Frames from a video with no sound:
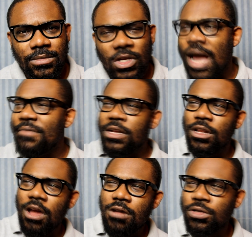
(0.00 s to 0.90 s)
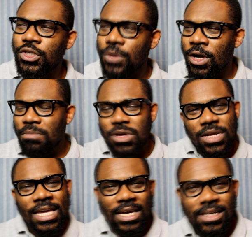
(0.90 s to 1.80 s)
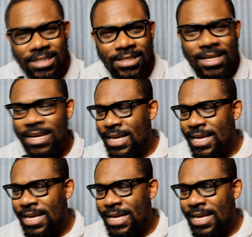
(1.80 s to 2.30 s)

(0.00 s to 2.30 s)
you're having lunch, you're communicating,